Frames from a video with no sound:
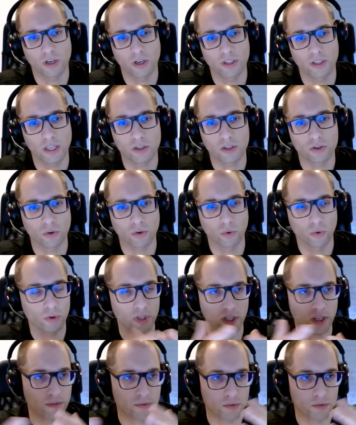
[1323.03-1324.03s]
That's
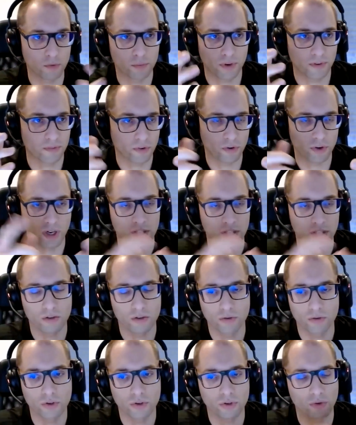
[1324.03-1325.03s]
only if you prefer that
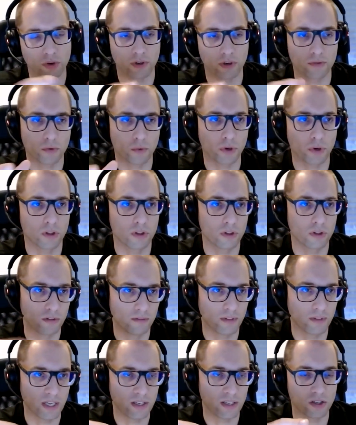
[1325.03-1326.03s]
solution or if you want to
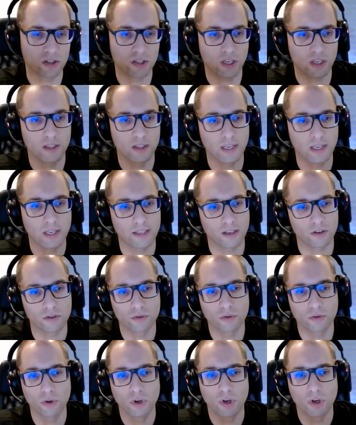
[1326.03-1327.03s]
daisy chain data
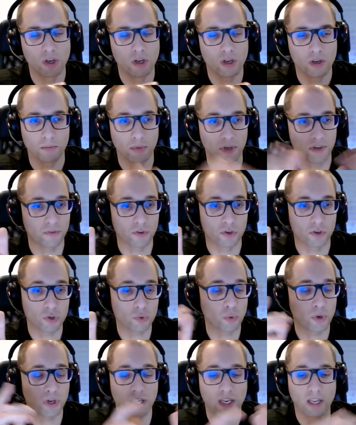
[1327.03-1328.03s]
through. But if you
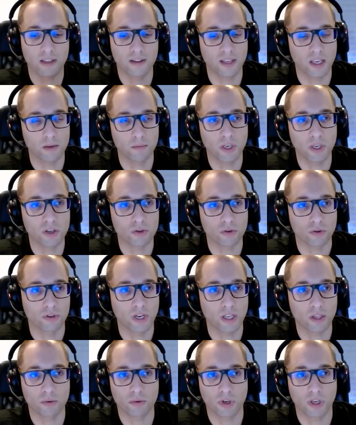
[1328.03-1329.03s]
just want to get DMX or
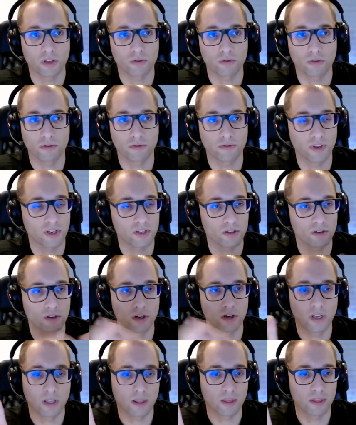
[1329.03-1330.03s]
network into the
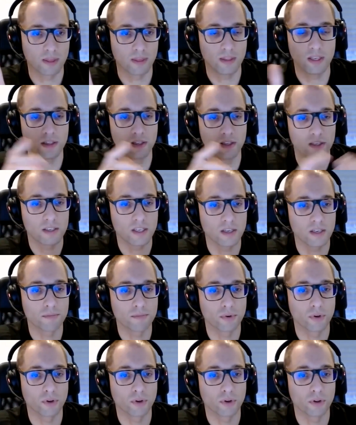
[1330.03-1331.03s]
fixture, the
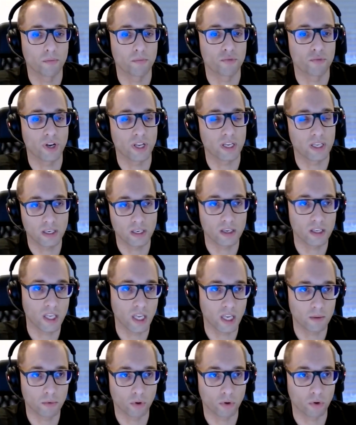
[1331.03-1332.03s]
simple break-in
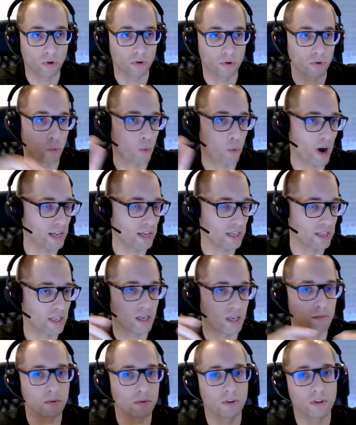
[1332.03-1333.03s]
cable or Y
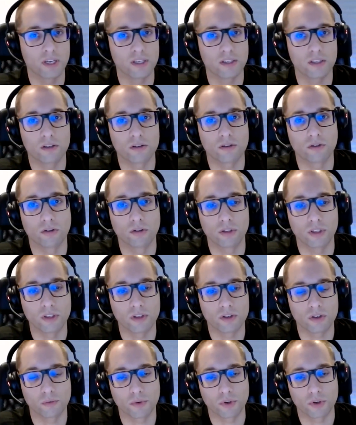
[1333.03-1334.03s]
cable, as it's called
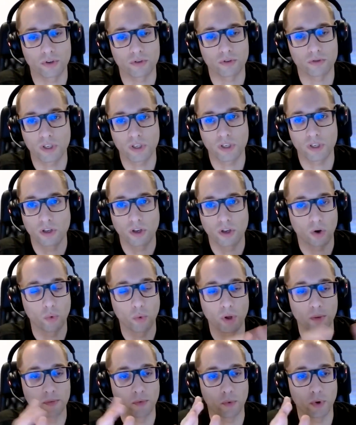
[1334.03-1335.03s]
in some countries,
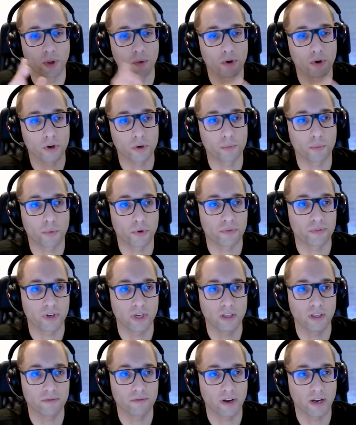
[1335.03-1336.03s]
will work
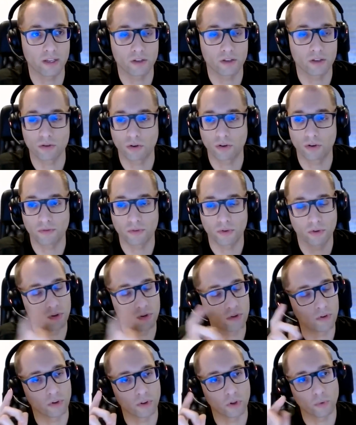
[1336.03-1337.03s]
perfectly fine. So if you
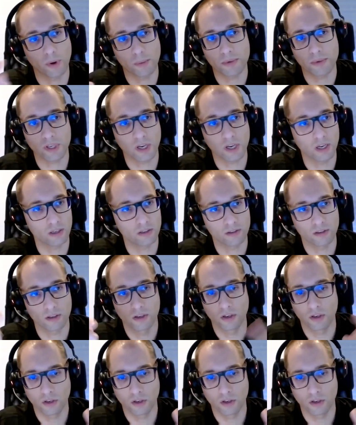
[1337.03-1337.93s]
look on the website,